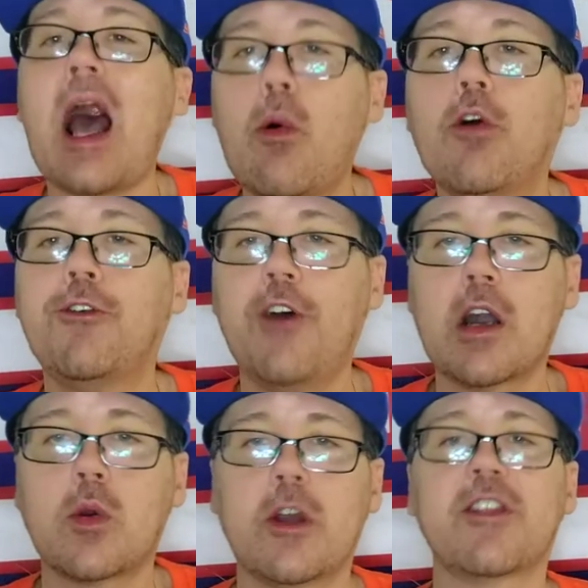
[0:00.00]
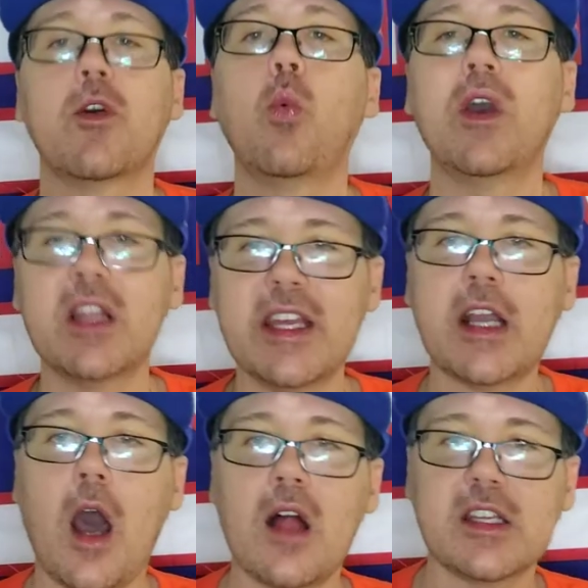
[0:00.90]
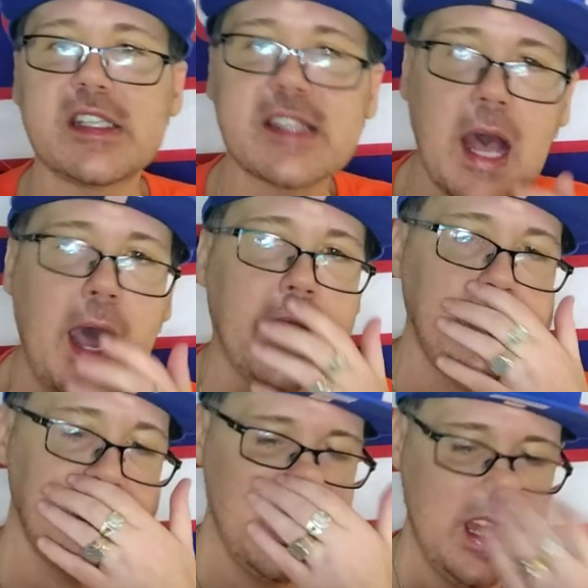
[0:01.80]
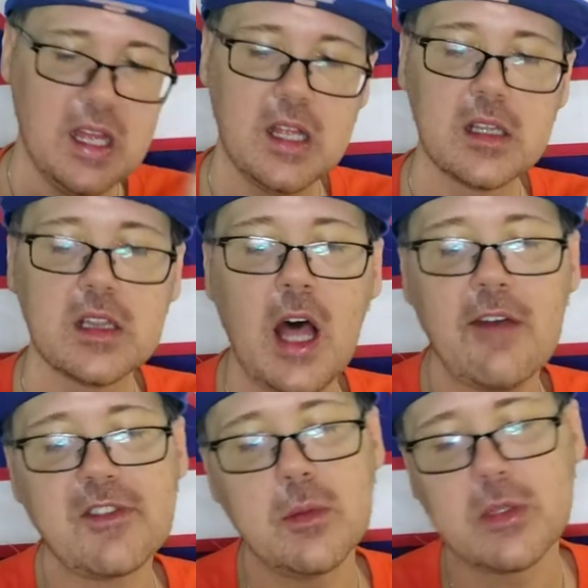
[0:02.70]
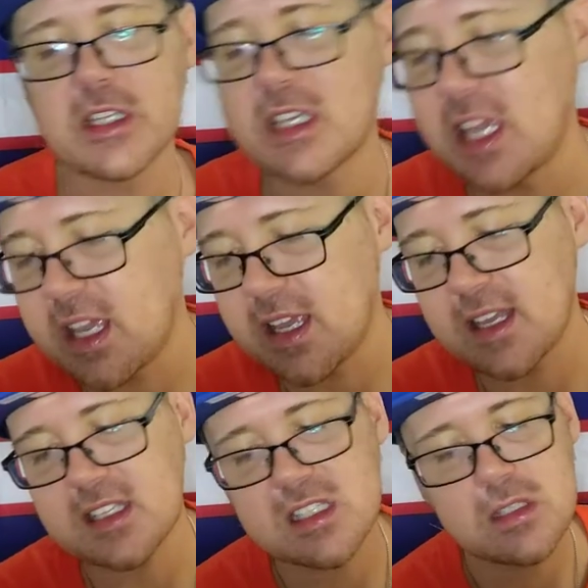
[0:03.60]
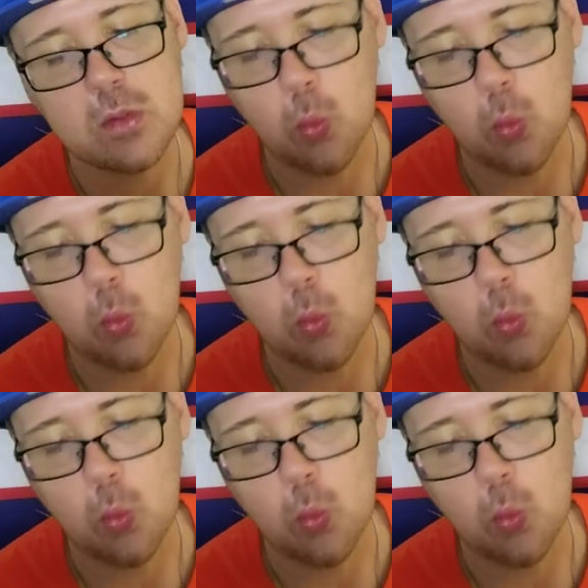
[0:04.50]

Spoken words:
I will fuck with. Willie Cauley-Stein. Loved him with the Kings,